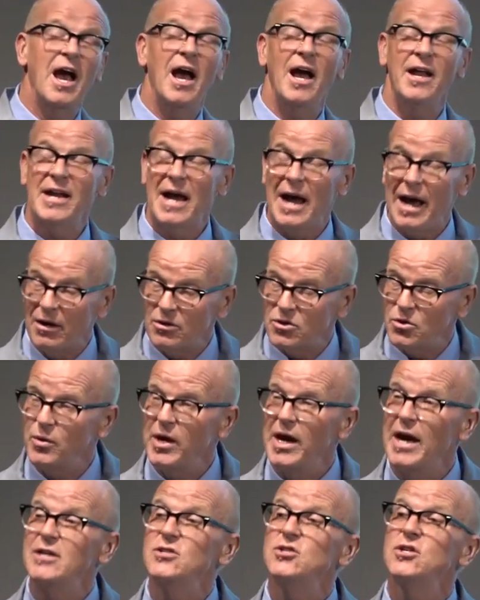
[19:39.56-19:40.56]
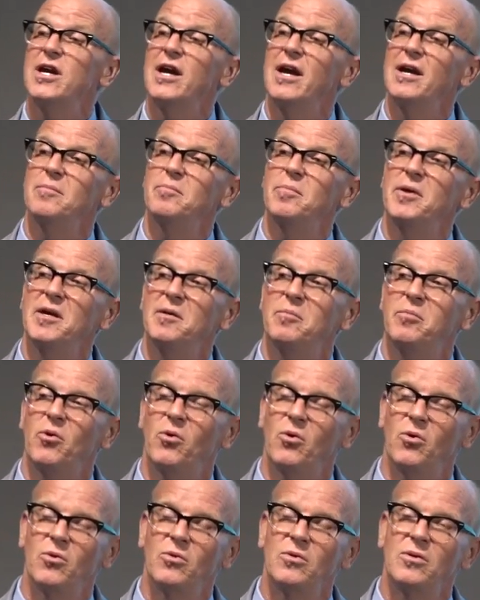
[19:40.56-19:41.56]
And how do we educate
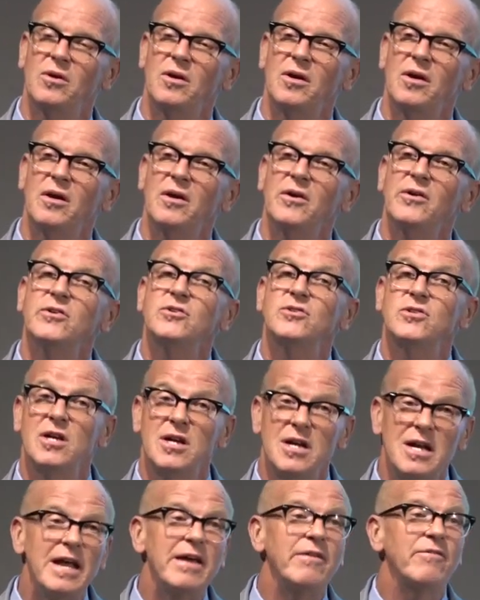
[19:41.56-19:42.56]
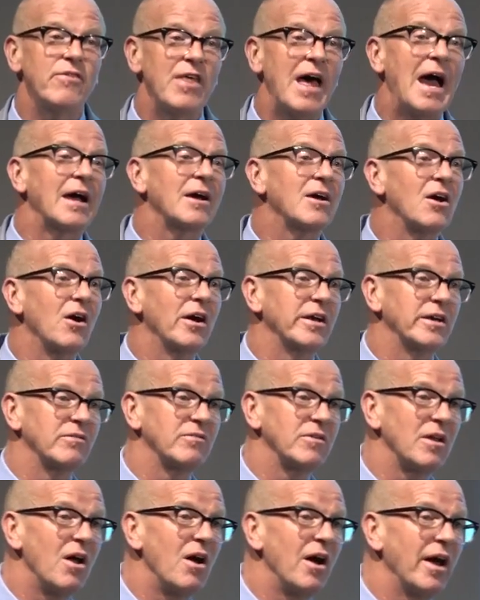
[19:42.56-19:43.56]
people to live that kind
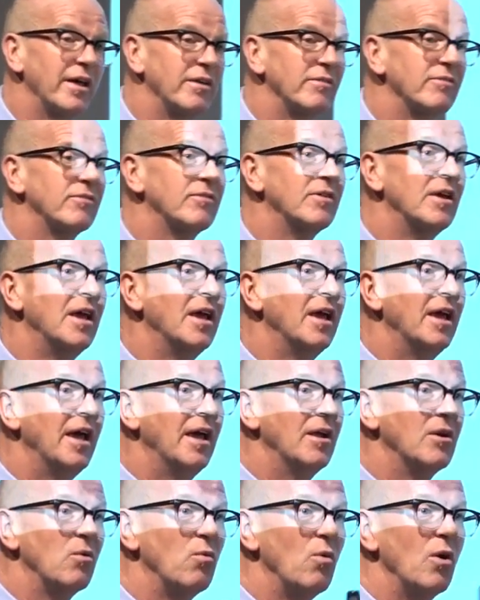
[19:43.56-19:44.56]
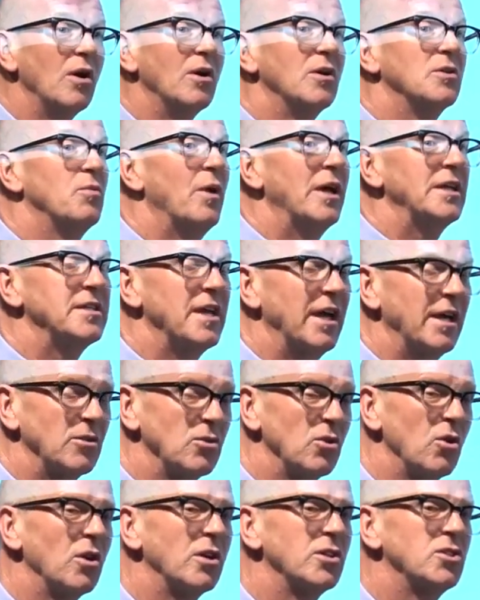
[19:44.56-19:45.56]
of life in a world where
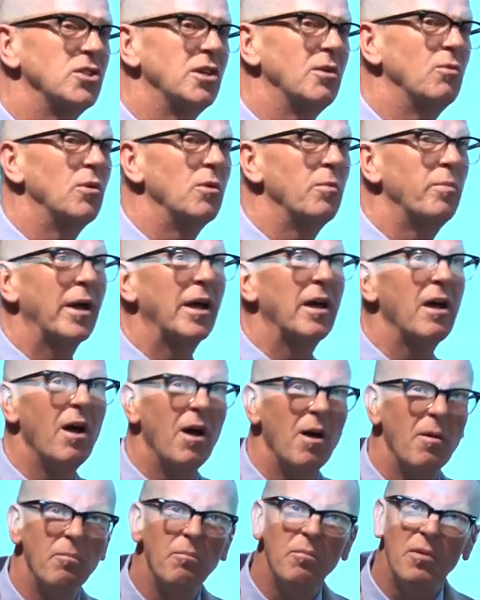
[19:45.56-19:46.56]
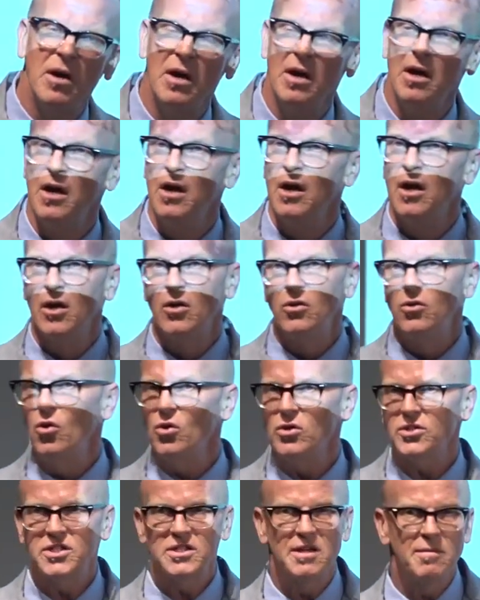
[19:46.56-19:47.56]
technology will become
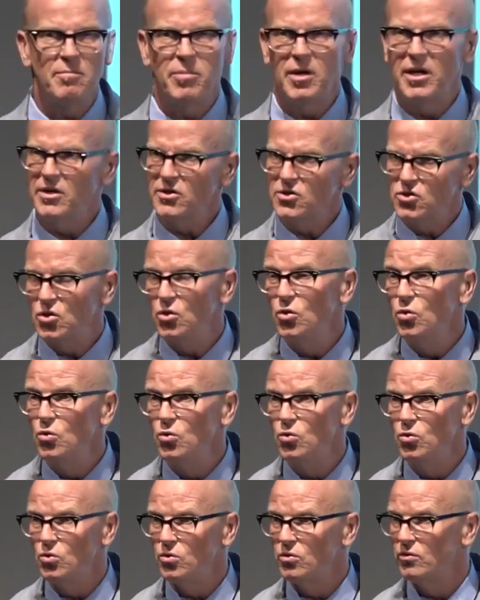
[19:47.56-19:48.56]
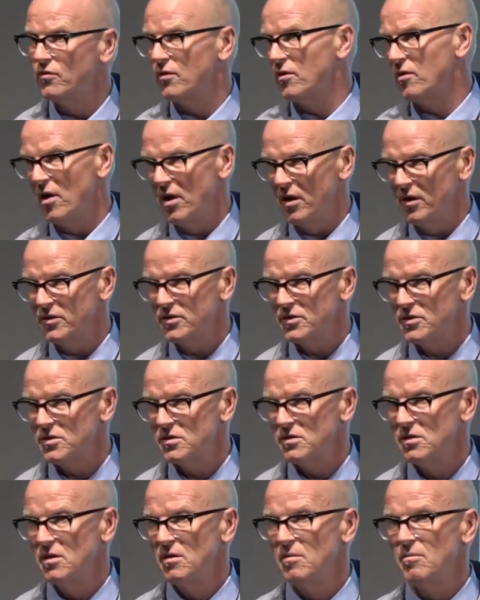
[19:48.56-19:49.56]
not simply a tool for
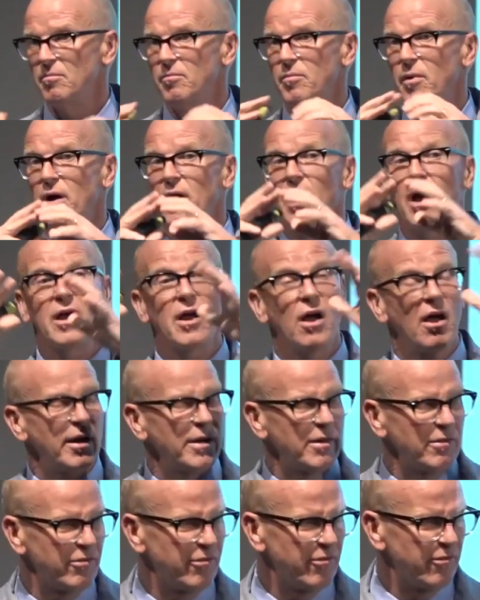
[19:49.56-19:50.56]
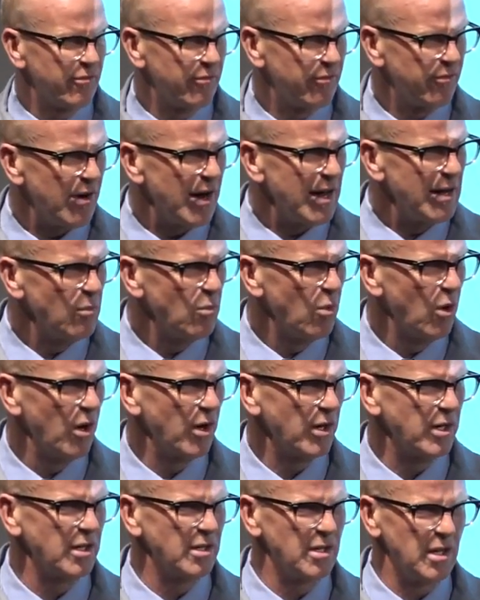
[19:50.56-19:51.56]
us, but a kind of
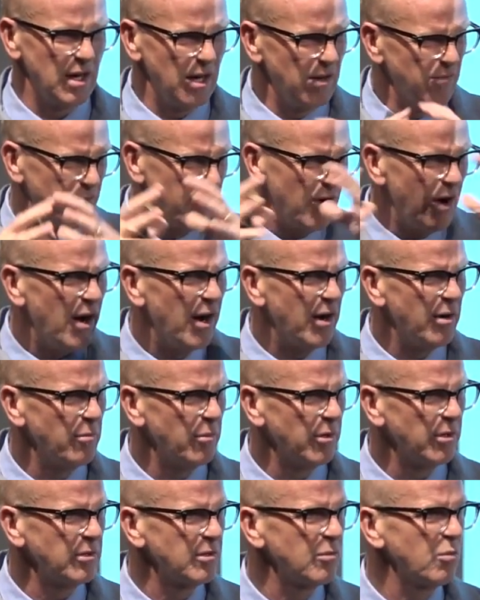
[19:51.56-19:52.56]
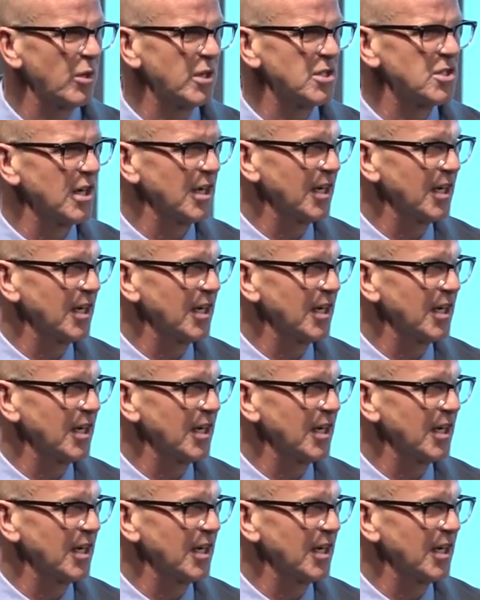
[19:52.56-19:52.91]
framework and an environment which